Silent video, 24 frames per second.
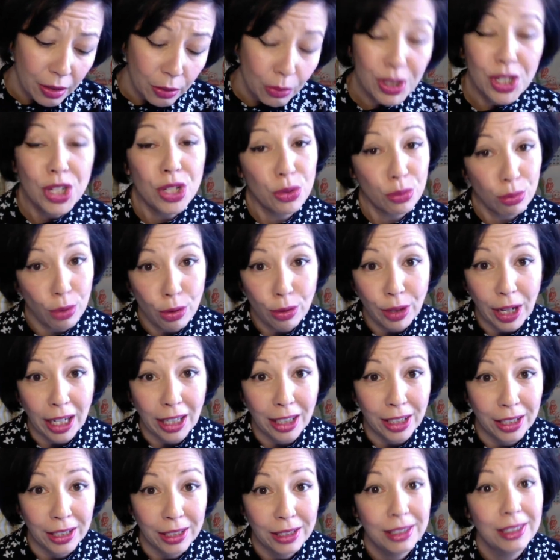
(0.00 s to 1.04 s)
which is
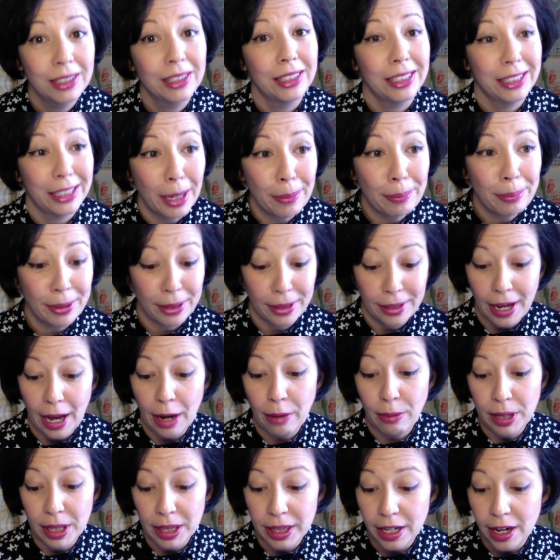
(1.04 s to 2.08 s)
Rogaine. Yep, I
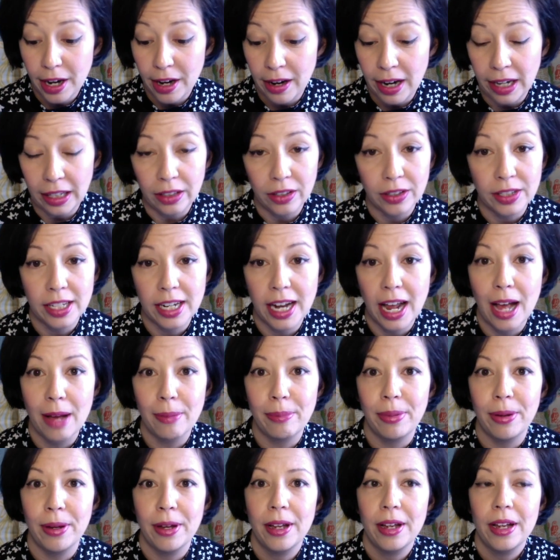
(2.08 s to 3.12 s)
went there, I looked it up.
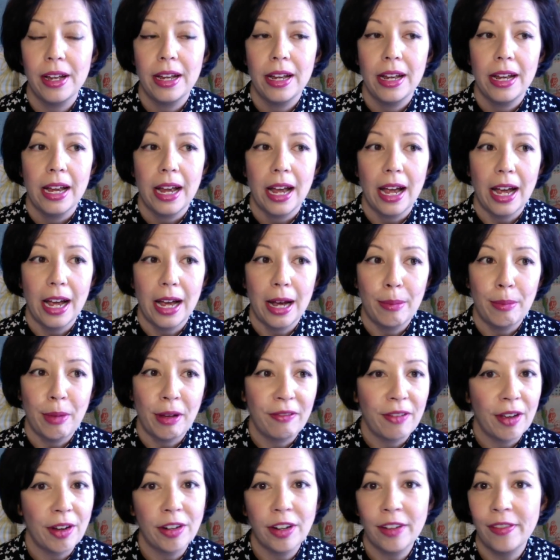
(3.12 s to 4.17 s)
I
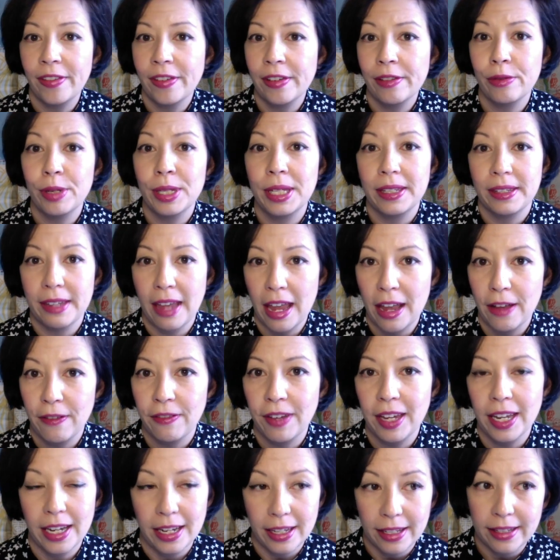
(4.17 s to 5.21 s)
found if it was safe.
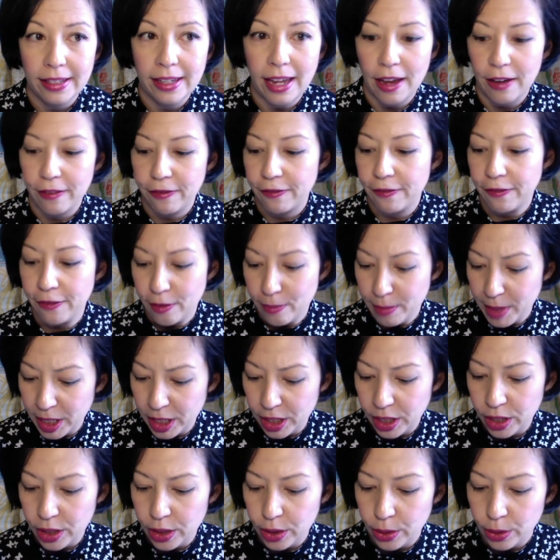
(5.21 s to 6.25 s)
It is safe for me
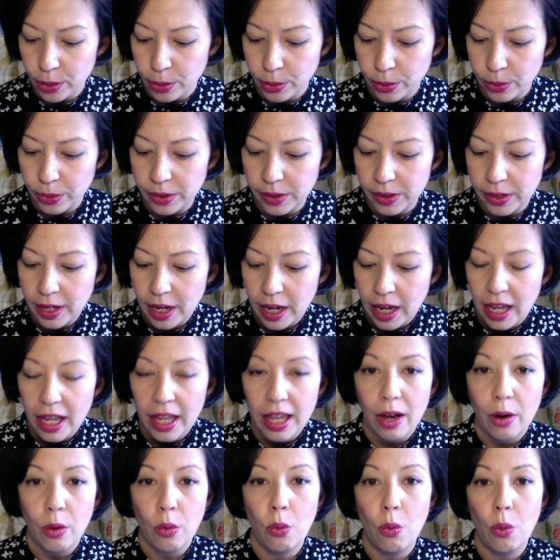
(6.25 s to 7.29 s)
to use.
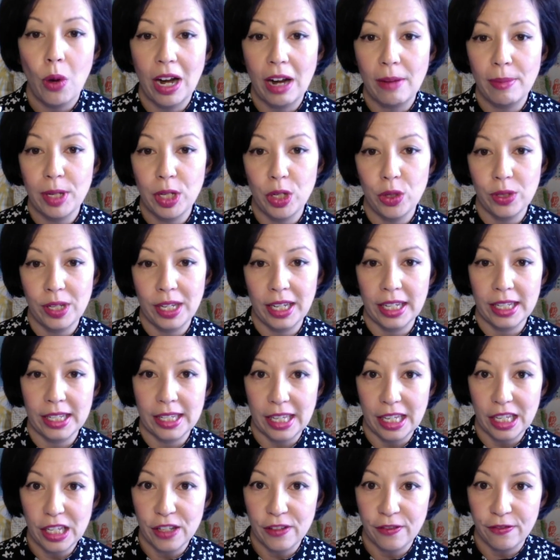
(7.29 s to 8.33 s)
What I've been using is
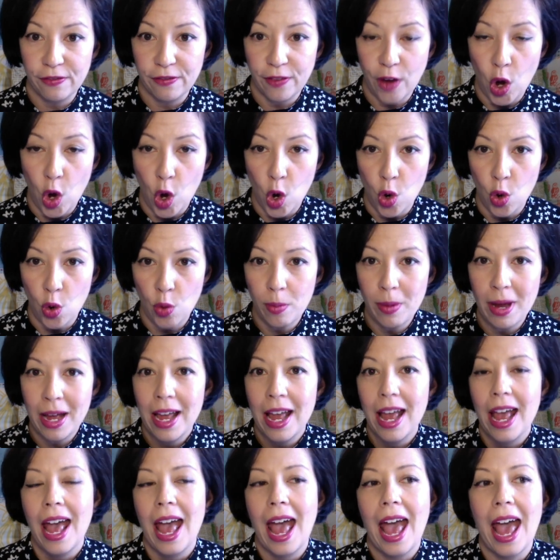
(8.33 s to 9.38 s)
this foam,
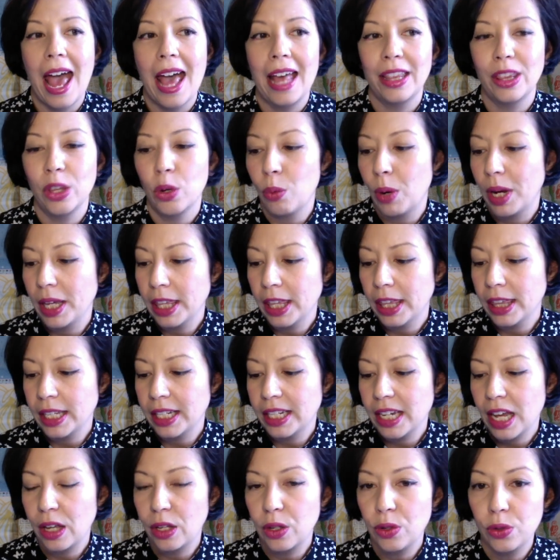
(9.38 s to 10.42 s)
and the way that they
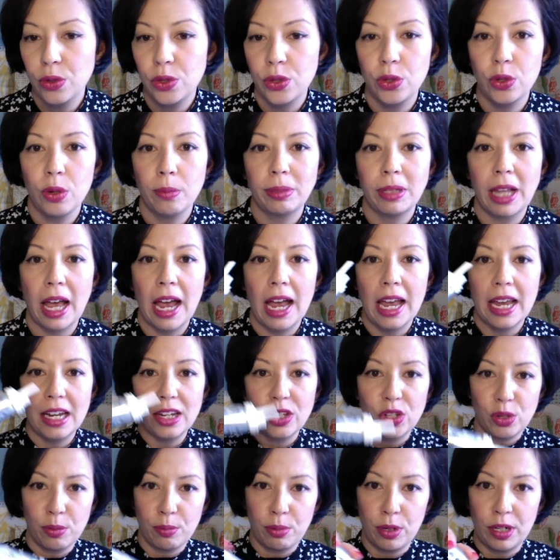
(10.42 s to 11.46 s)
tell you to apply it is
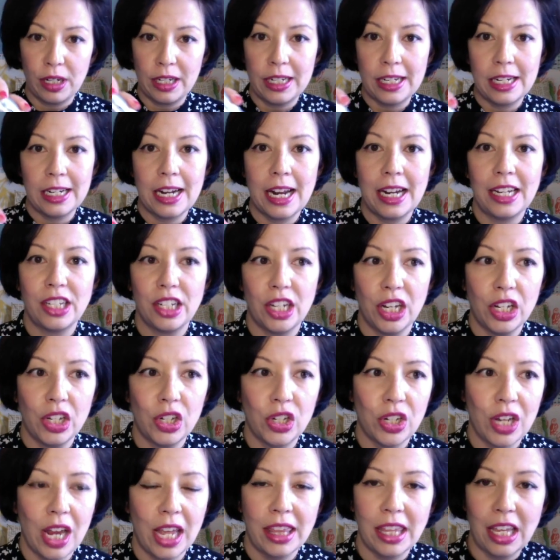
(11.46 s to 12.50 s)
to put it in a
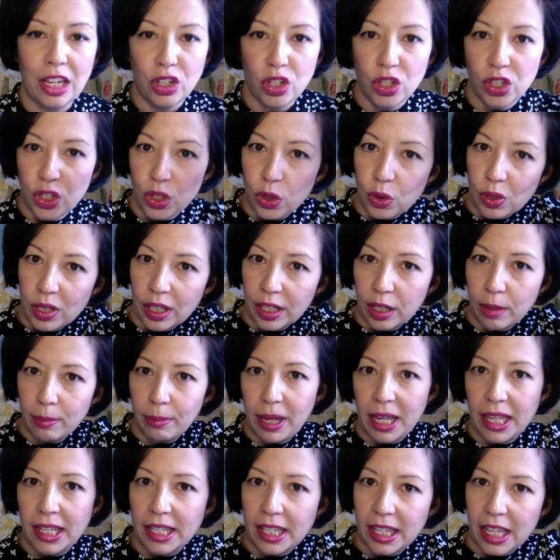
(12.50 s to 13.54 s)
dish and then just use little
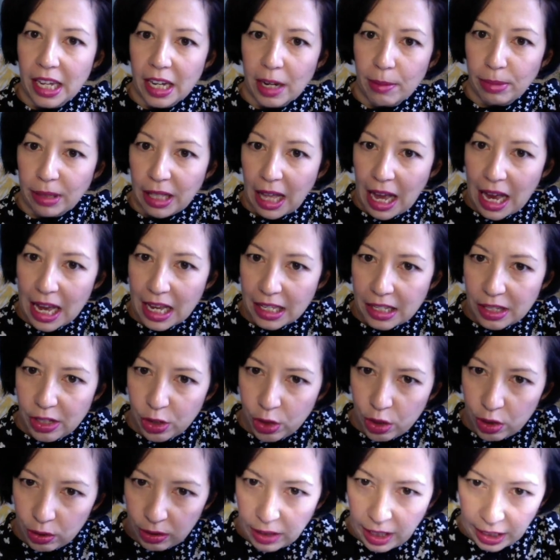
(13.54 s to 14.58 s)
bits and then apply it
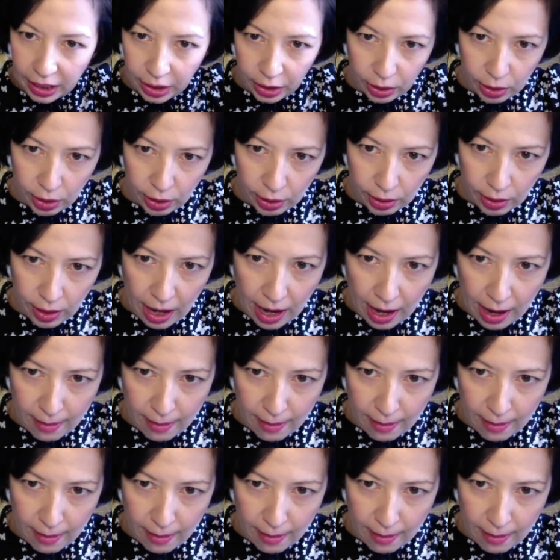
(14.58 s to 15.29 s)
to like your,